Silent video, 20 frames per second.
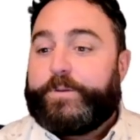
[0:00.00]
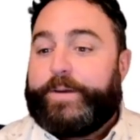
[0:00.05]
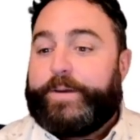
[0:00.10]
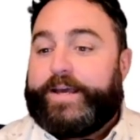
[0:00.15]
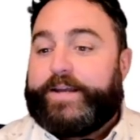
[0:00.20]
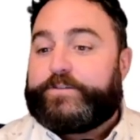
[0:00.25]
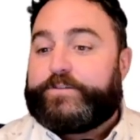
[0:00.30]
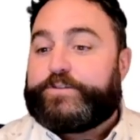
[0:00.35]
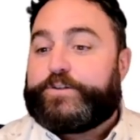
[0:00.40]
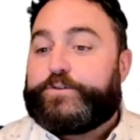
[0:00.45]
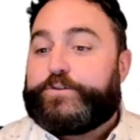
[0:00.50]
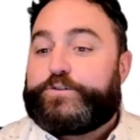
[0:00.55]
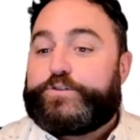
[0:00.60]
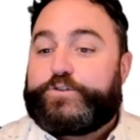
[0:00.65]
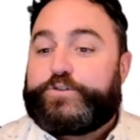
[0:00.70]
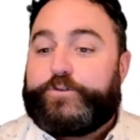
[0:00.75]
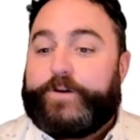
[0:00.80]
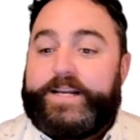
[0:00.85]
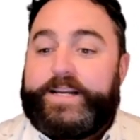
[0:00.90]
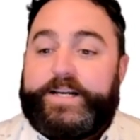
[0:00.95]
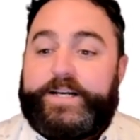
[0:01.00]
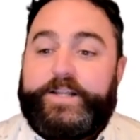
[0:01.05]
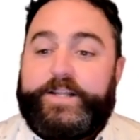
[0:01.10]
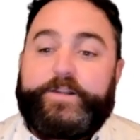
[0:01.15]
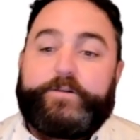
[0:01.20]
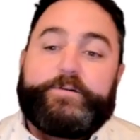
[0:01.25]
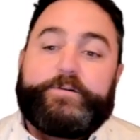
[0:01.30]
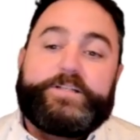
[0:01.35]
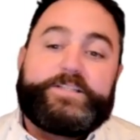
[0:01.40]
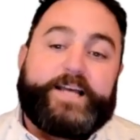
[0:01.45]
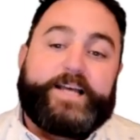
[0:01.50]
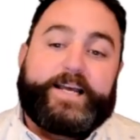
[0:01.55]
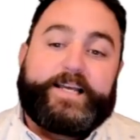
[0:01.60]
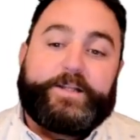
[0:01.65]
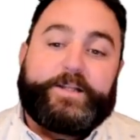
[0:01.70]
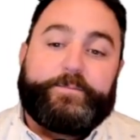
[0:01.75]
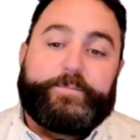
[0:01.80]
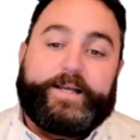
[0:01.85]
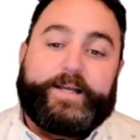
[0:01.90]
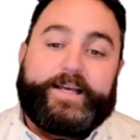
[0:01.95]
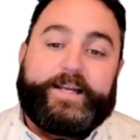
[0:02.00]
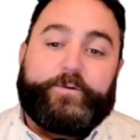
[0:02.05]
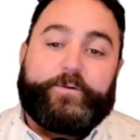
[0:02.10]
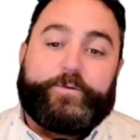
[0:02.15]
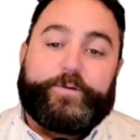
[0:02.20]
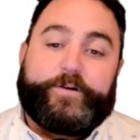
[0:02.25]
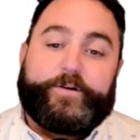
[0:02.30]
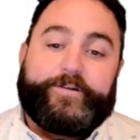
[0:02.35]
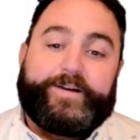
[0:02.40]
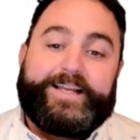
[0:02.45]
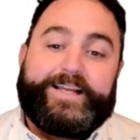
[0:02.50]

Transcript: the panels go straight into the recycling plant where they're